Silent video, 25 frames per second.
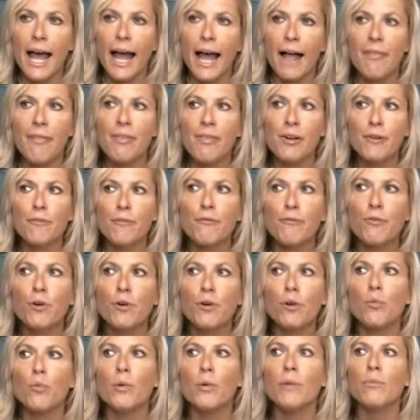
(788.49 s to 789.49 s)
And
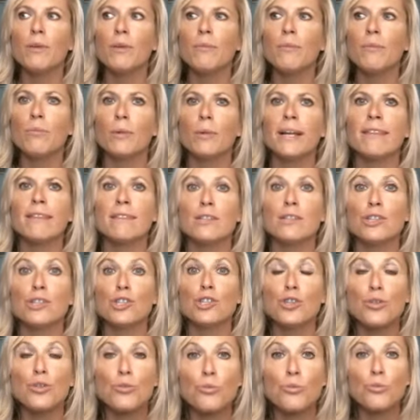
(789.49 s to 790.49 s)
therefore, when we bring this
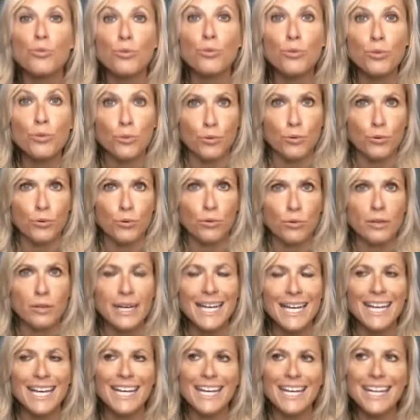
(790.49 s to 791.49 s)
through,
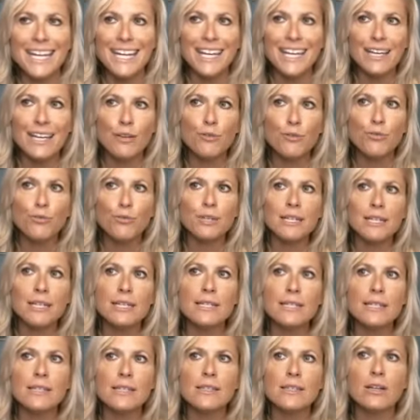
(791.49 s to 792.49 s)
it
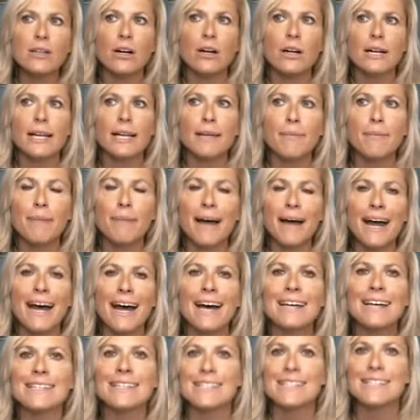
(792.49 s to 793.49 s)
increases our
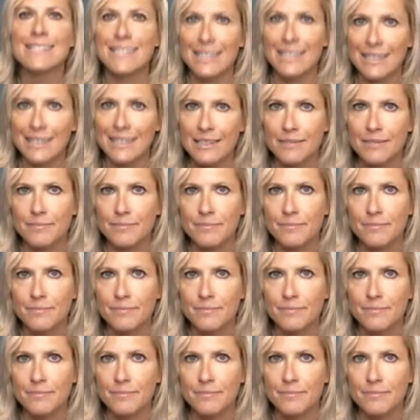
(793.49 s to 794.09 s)
capacity.